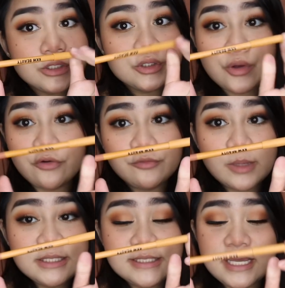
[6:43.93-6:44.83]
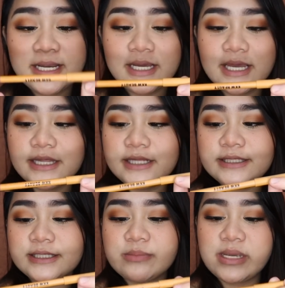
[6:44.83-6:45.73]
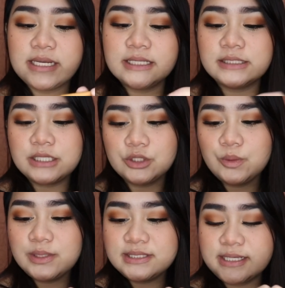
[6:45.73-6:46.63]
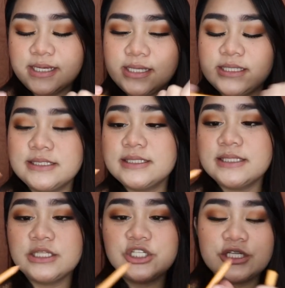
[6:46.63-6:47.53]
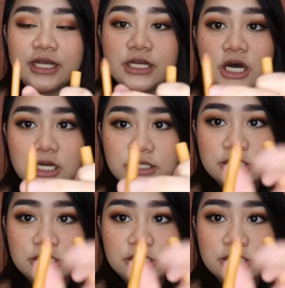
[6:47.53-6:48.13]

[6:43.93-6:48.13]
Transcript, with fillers: 12 months. And again, this is made in the USA. This is in the shade Honey